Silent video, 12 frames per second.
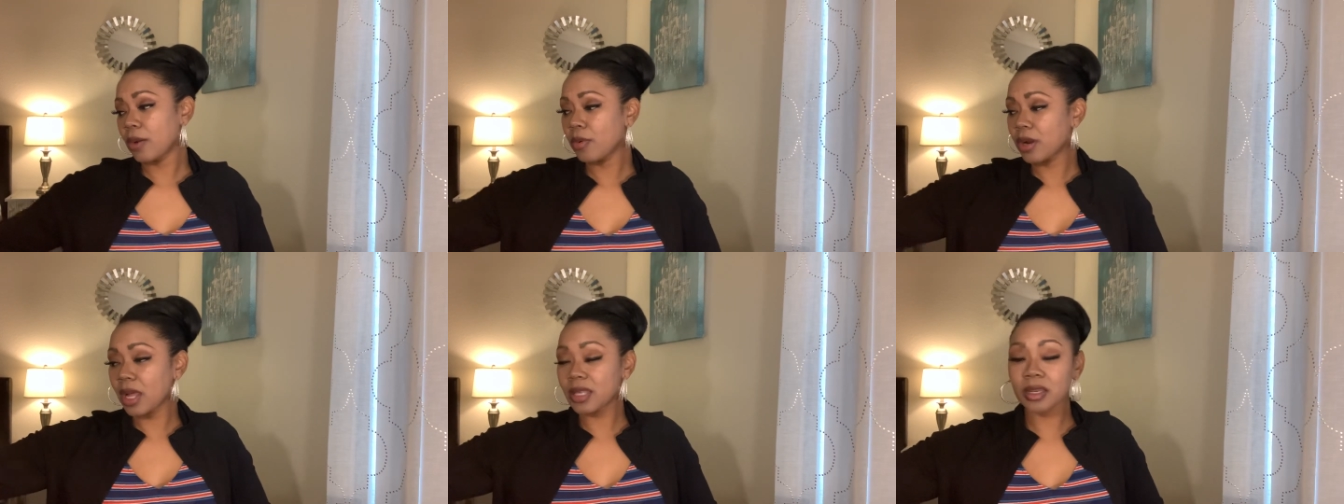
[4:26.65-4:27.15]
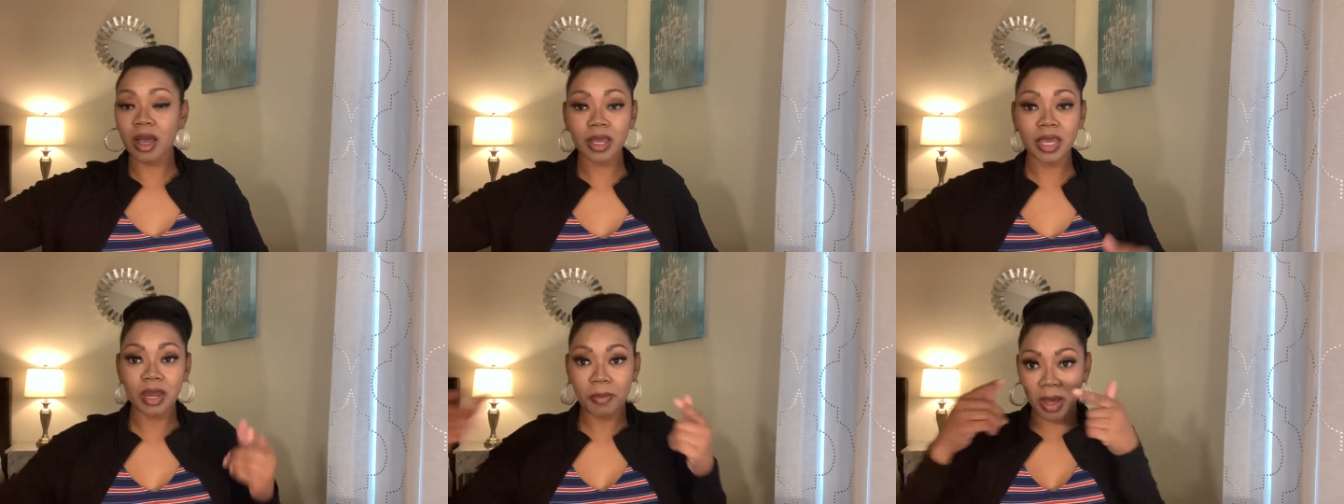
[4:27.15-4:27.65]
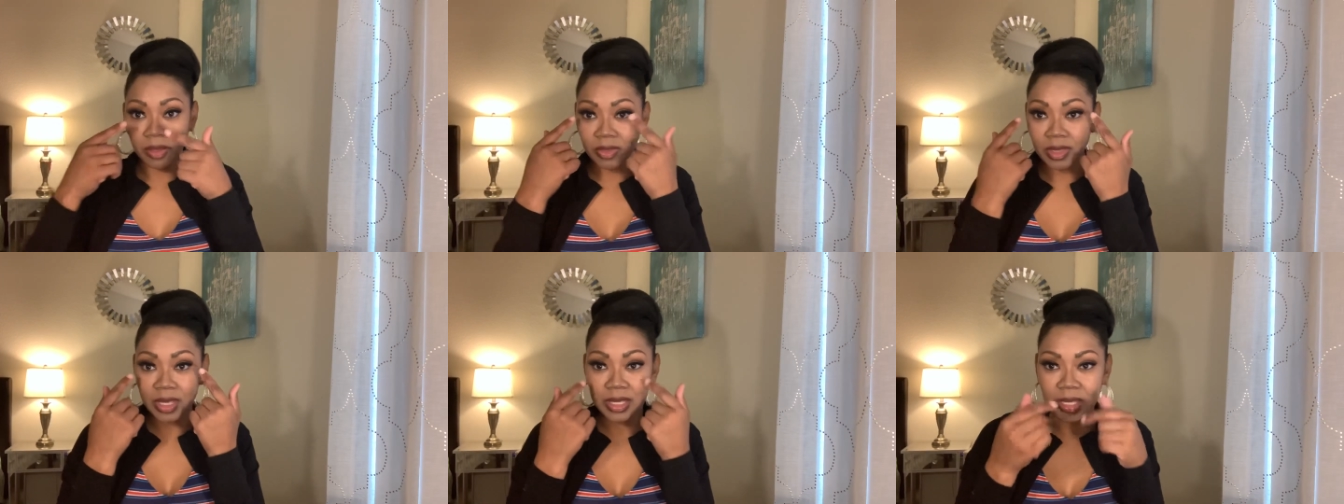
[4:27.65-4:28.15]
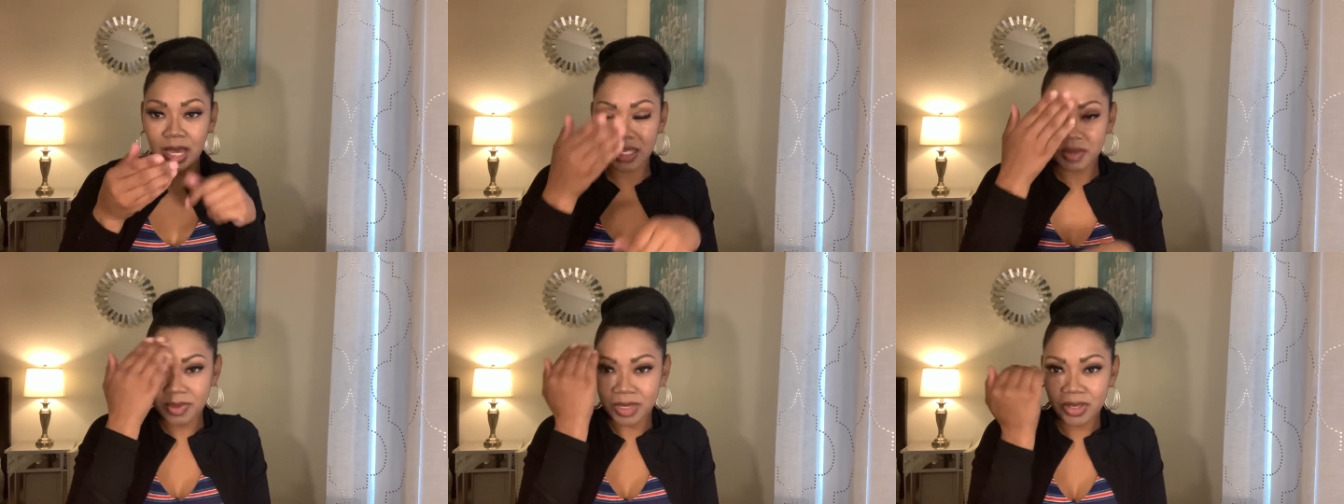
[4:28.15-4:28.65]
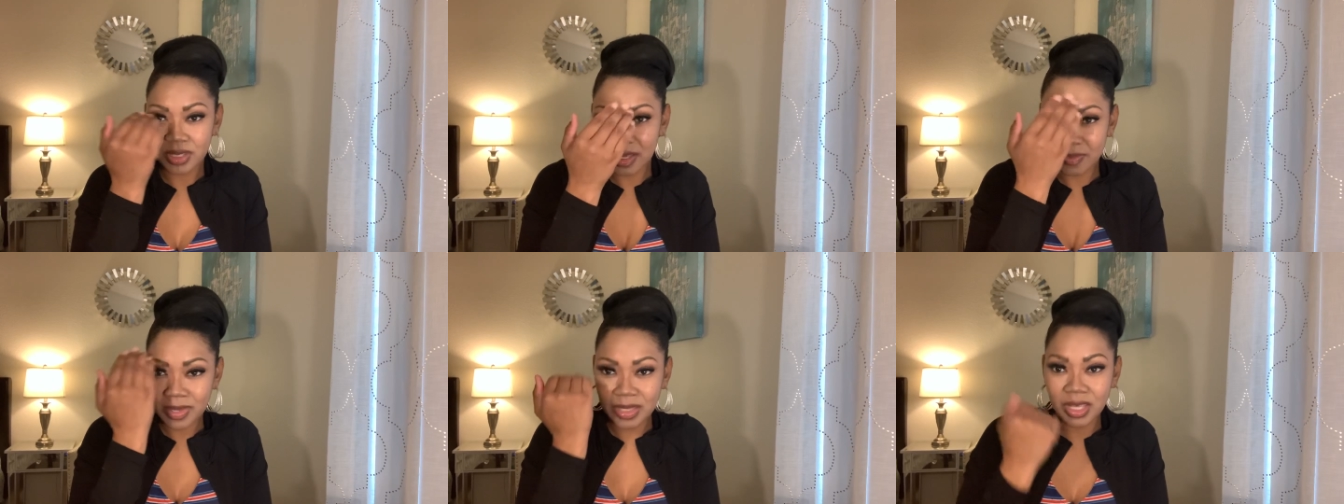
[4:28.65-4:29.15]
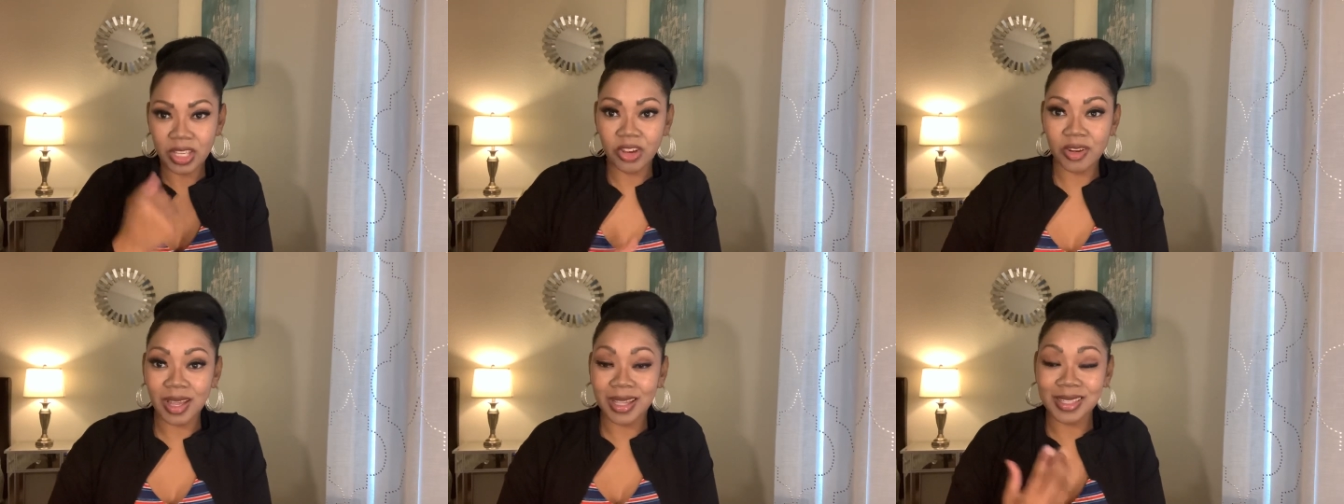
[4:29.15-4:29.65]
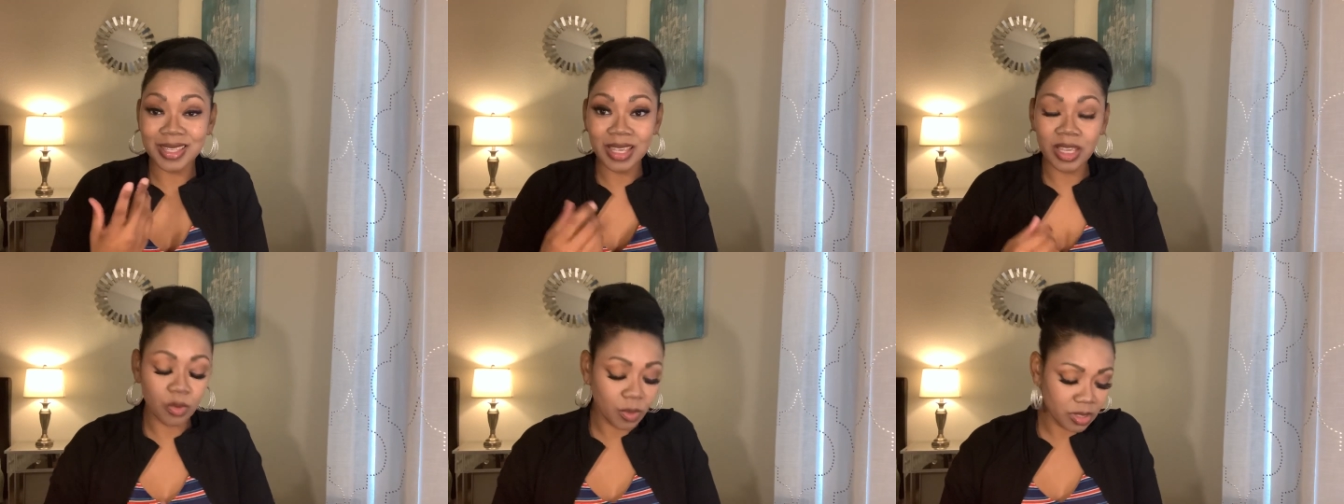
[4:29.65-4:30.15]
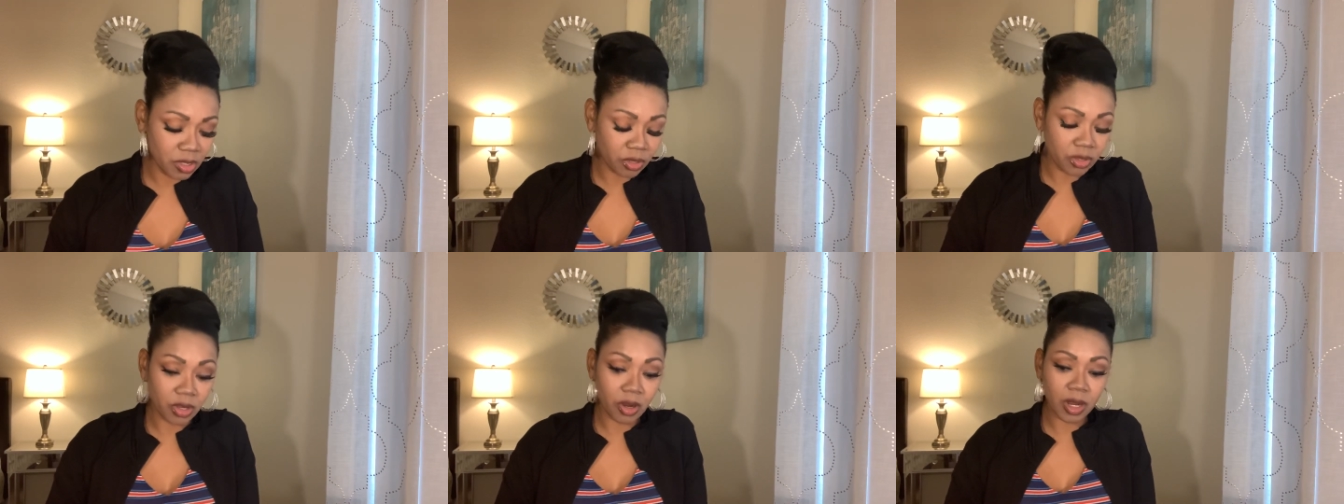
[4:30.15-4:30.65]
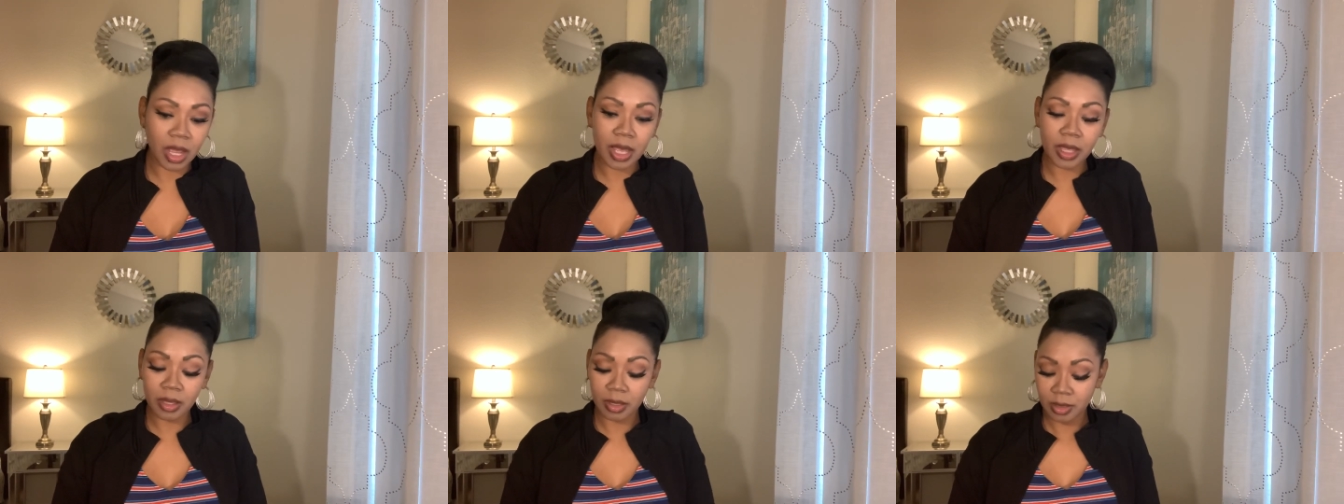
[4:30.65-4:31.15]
We're not talking about these eyes, but there's something that you're not seeing with your third eye,